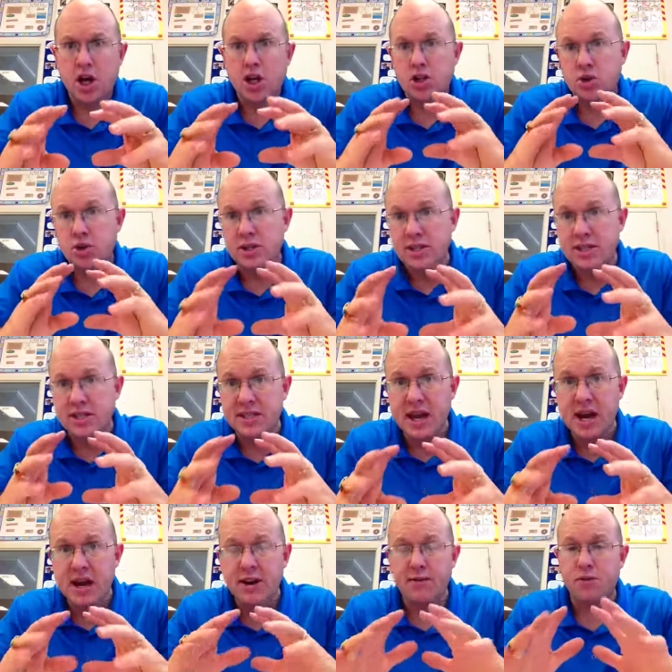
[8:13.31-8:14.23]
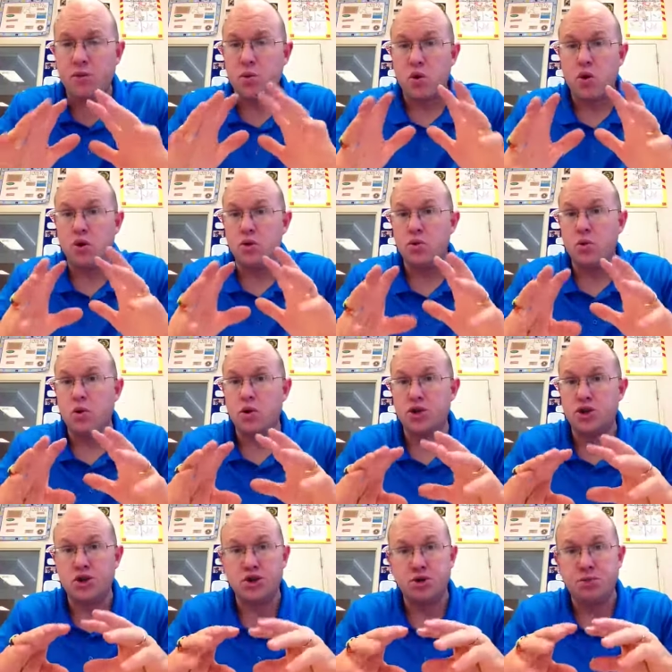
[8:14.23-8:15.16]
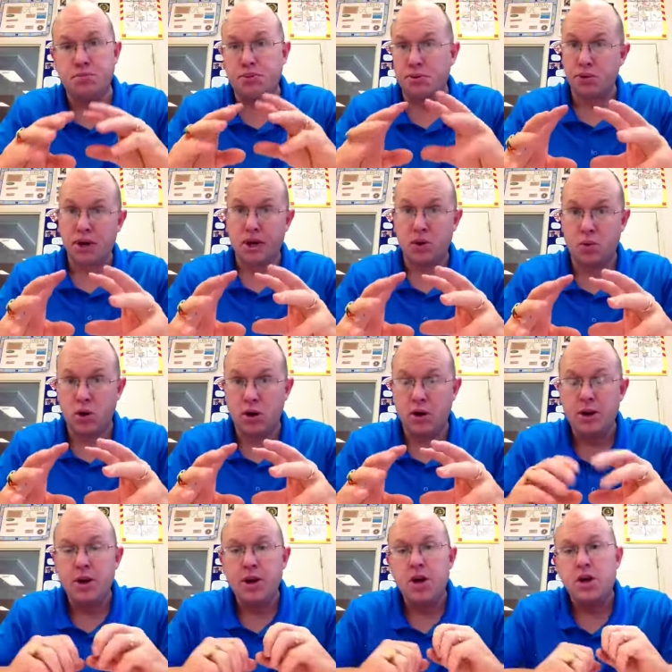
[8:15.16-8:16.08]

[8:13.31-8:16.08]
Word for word: So this is kind of World War II prequel.